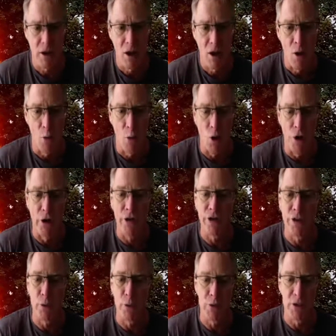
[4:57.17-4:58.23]
was
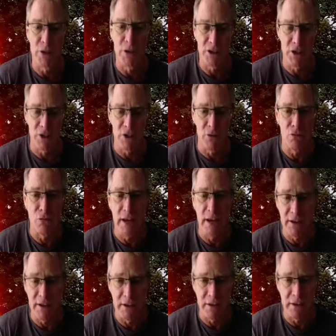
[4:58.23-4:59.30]
we needed to
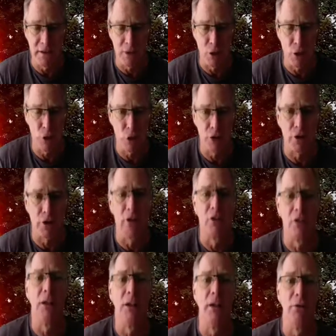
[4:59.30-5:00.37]
raise the glutathione
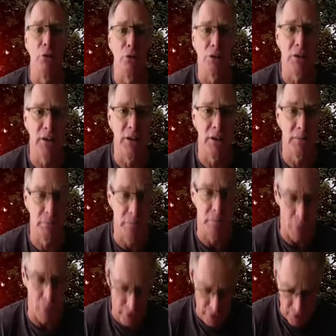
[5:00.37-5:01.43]
levels in
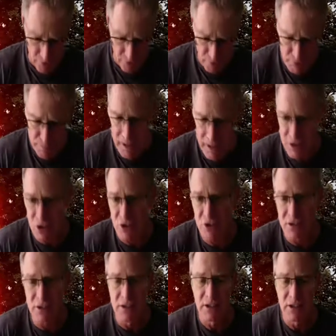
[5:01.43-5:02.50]
not only
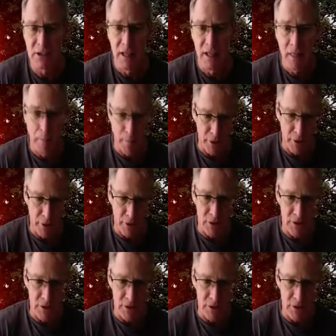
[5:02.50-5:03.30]
patients, but the